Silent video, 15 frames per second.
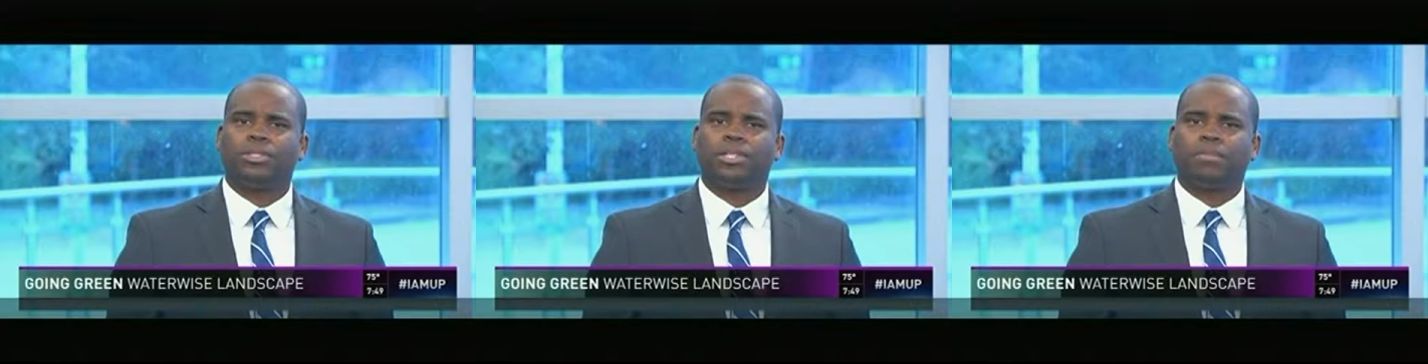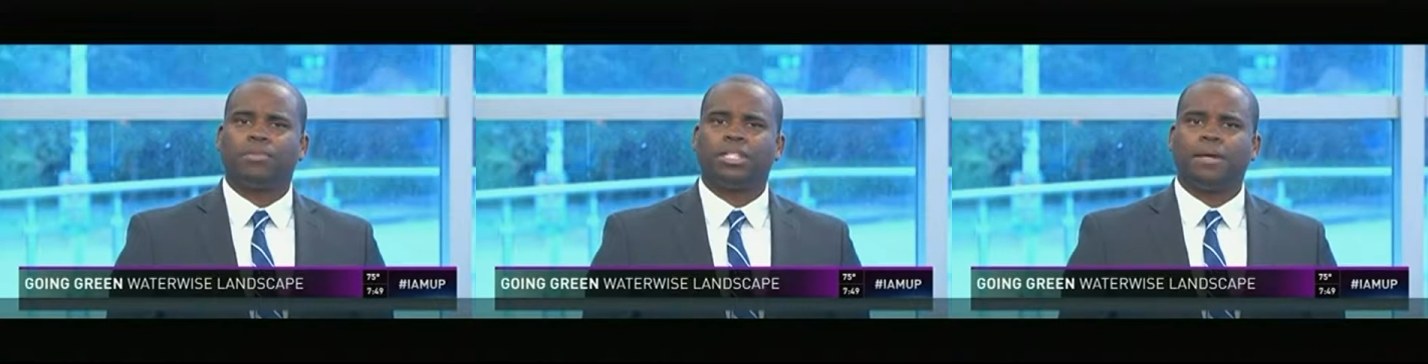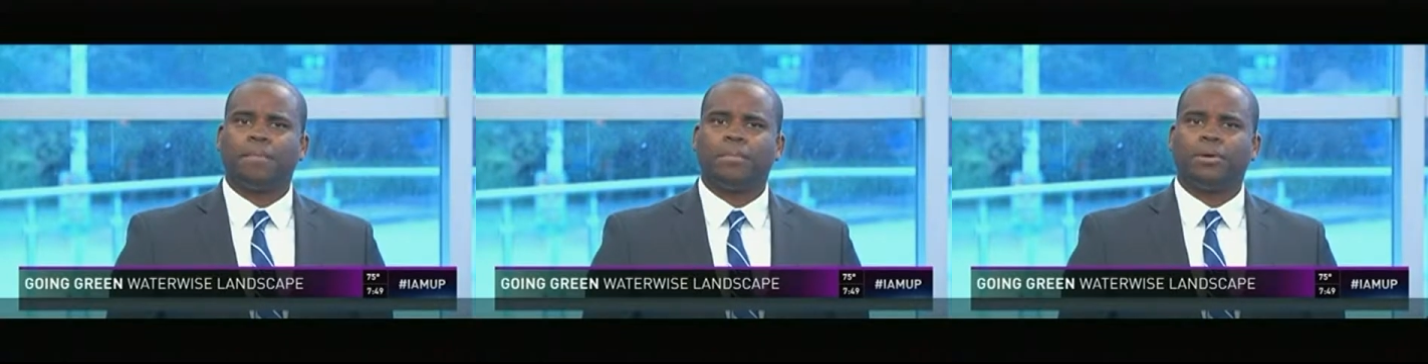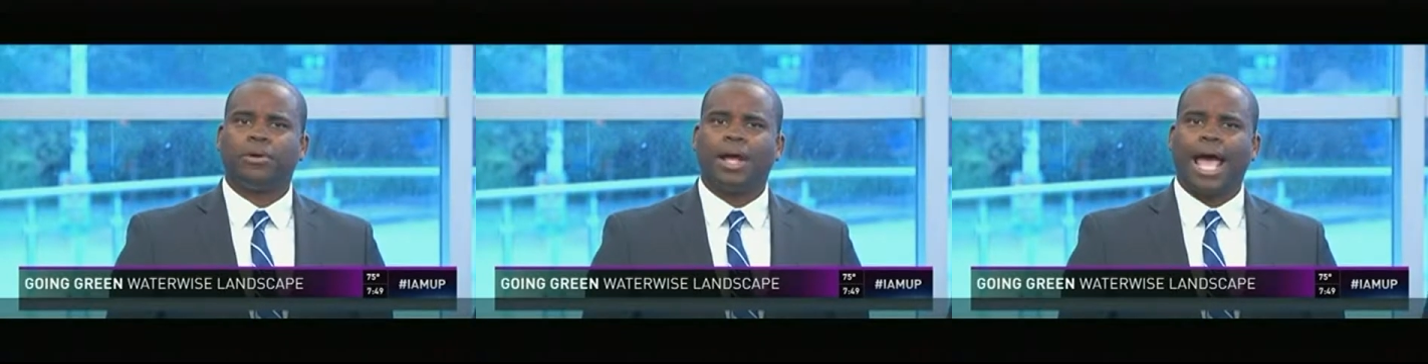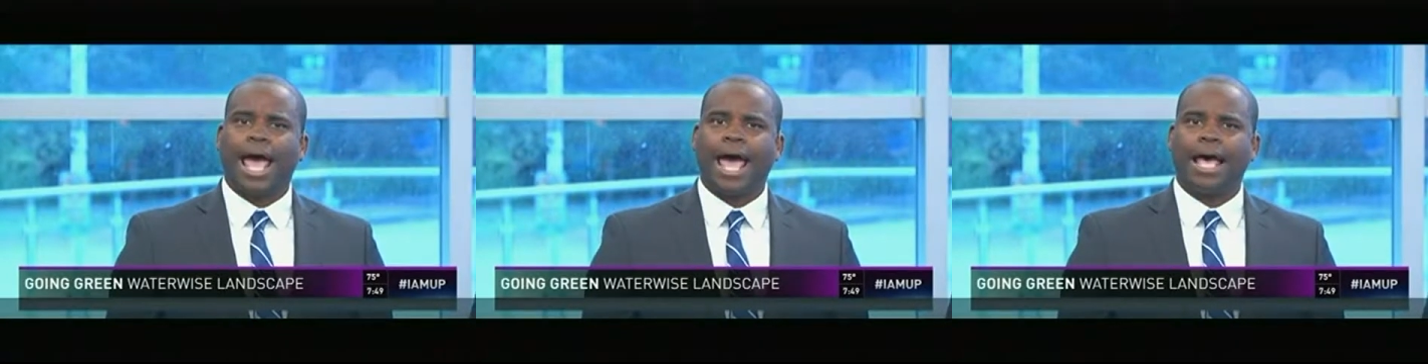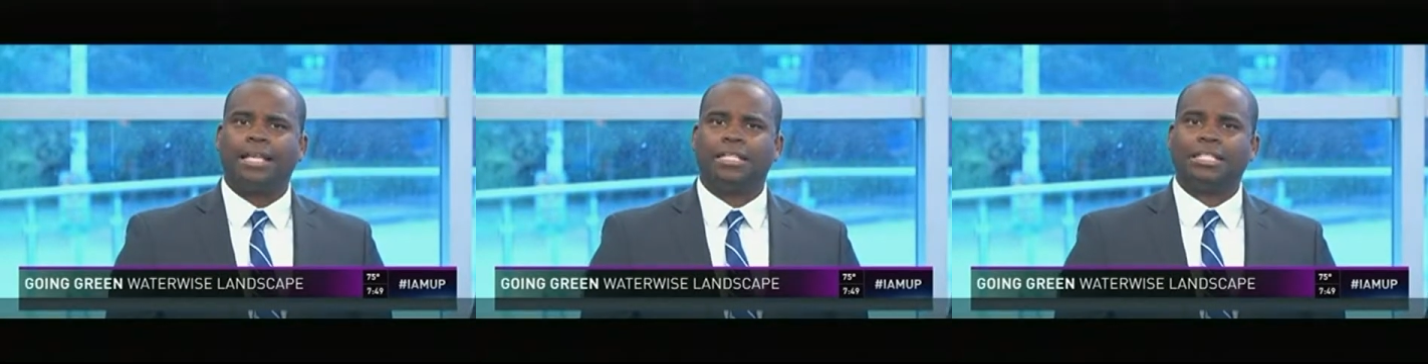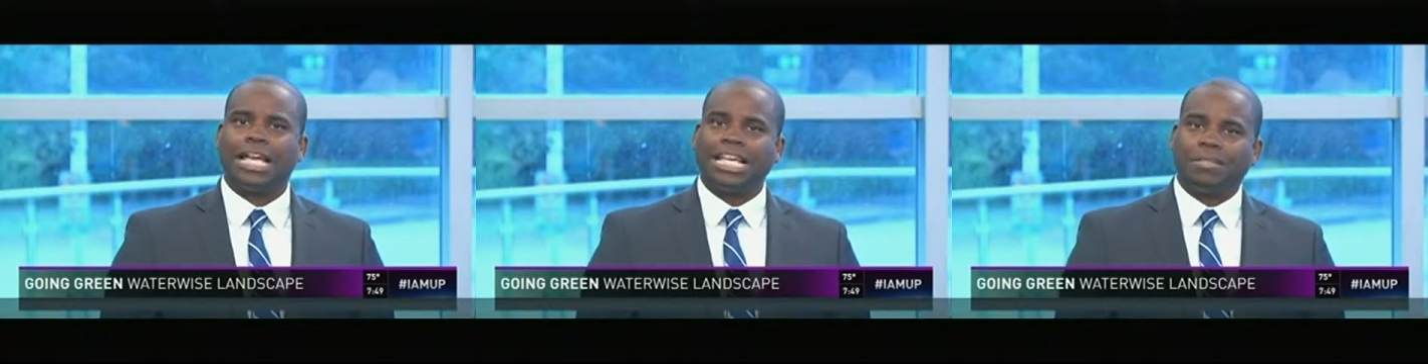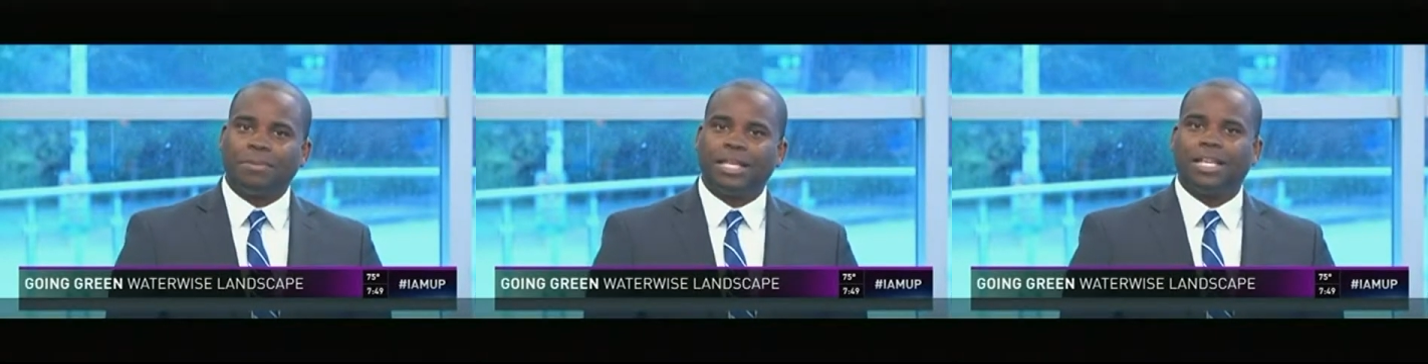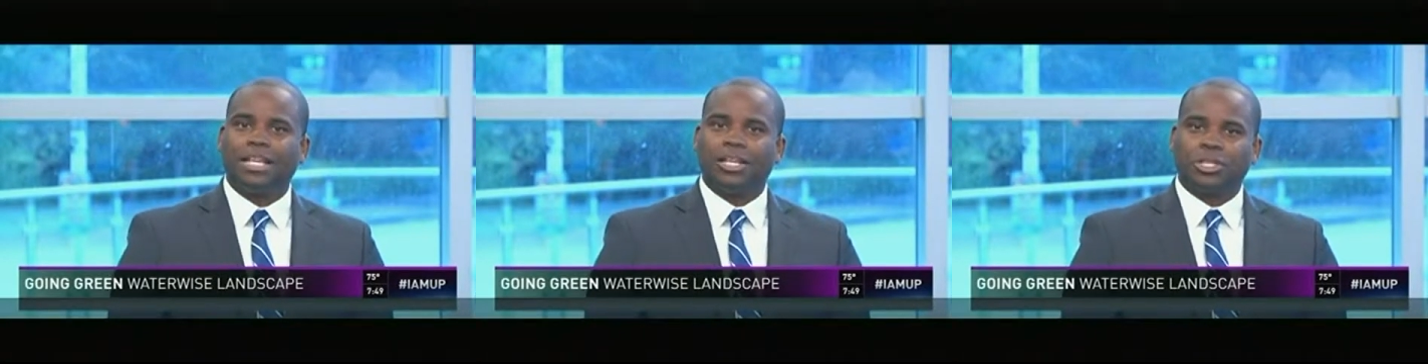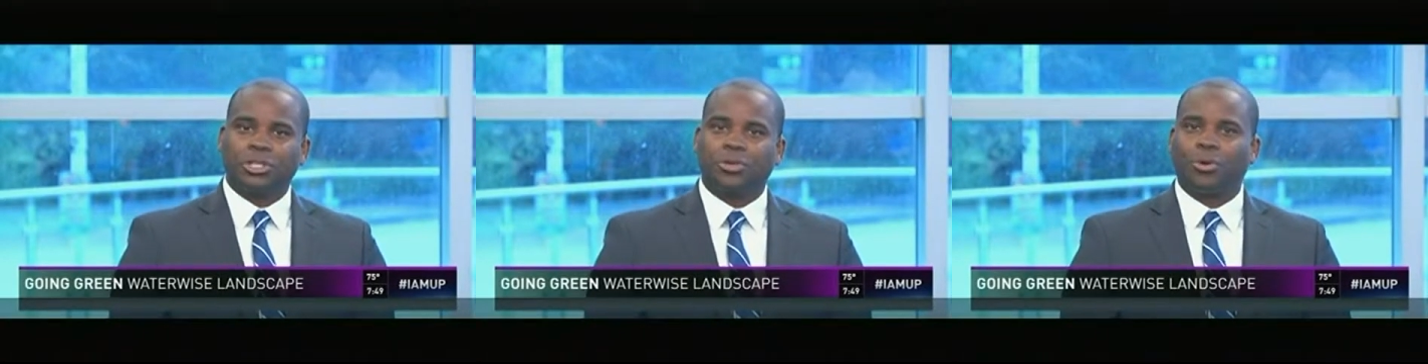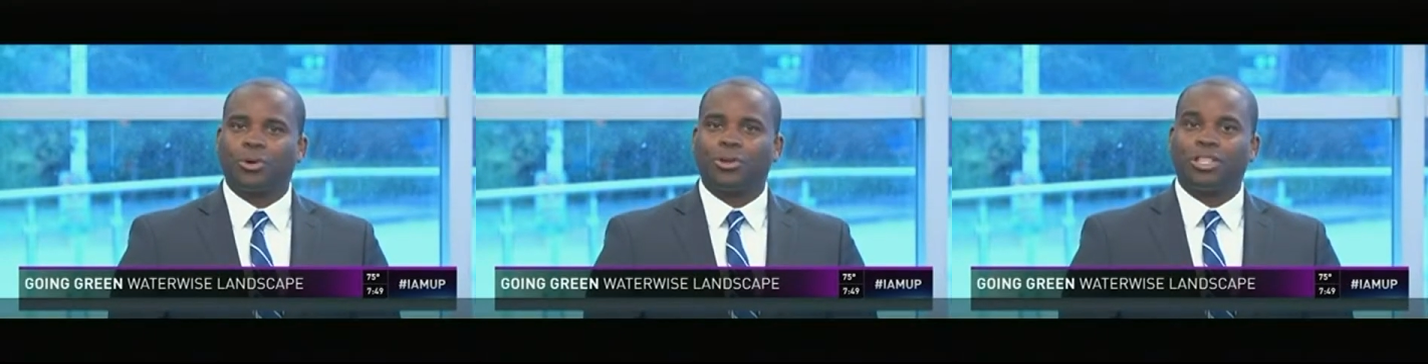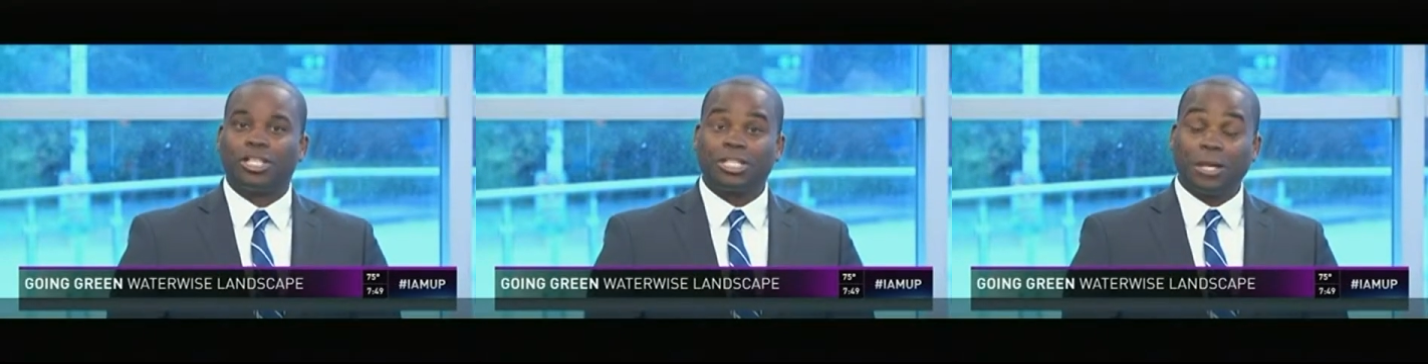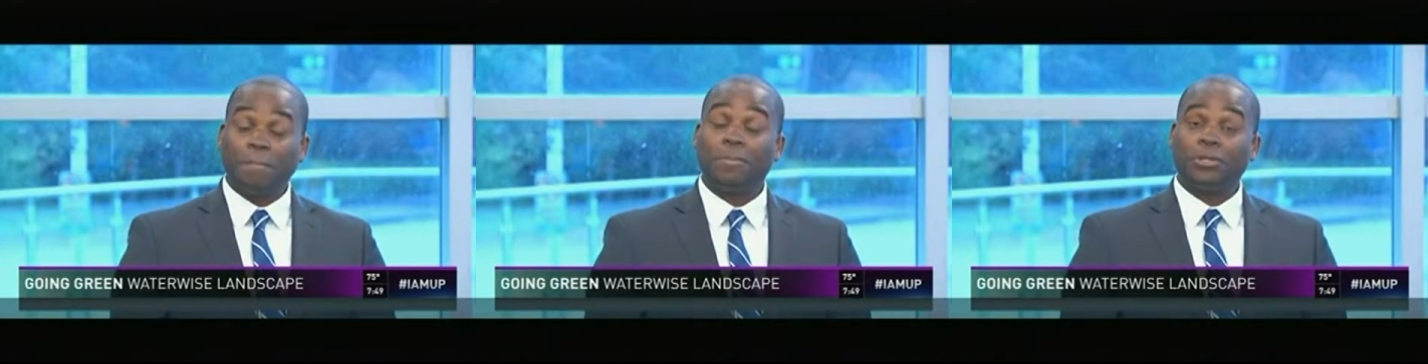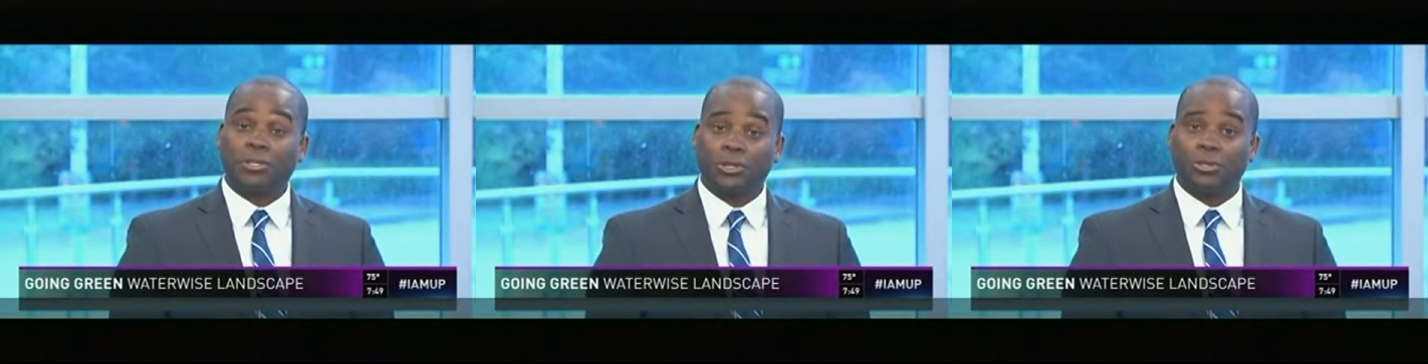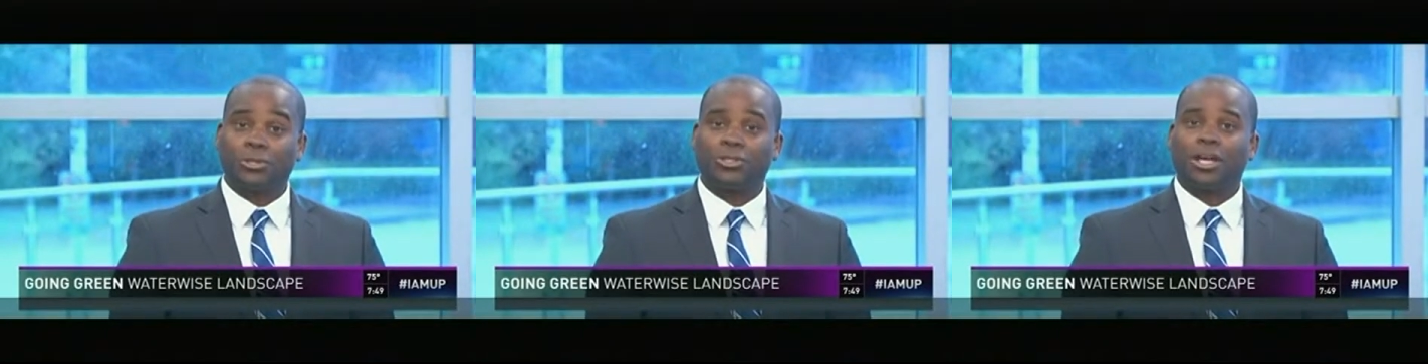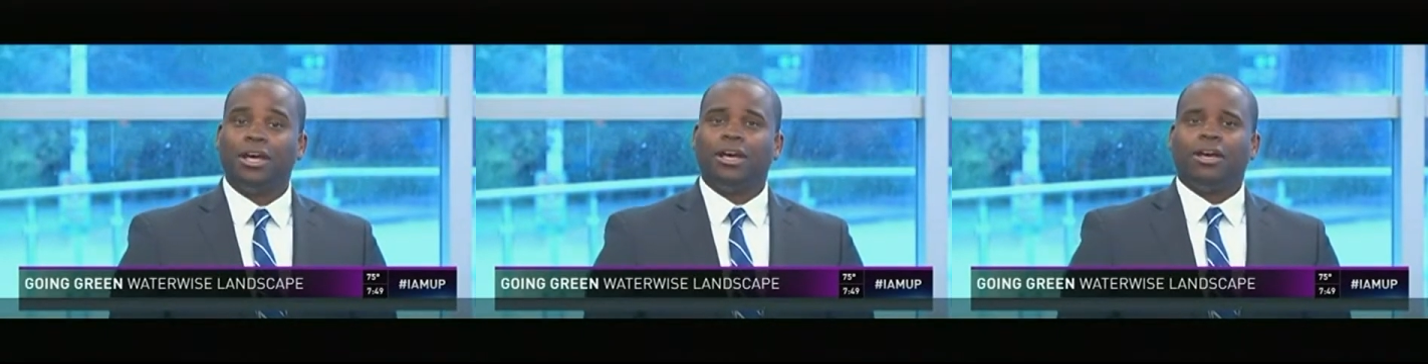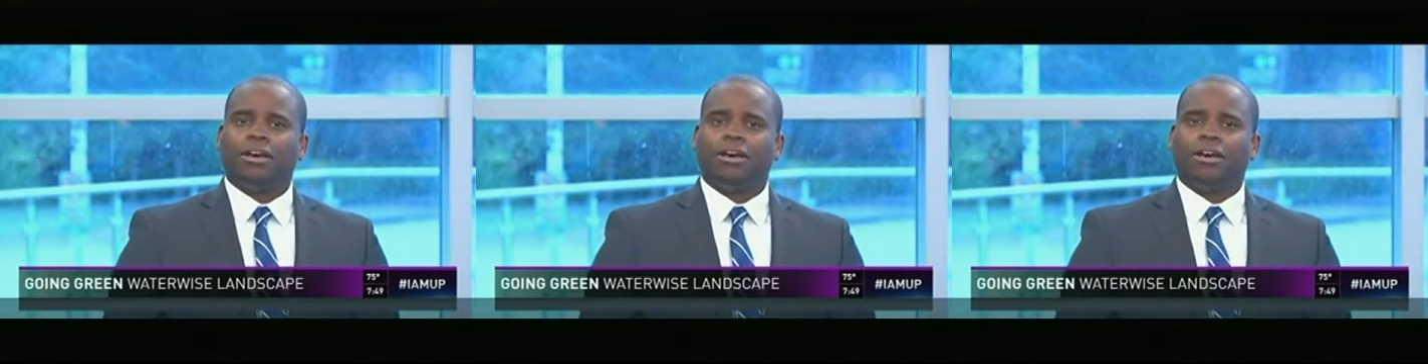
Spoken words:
in September as days begin to get shorter and the temperatures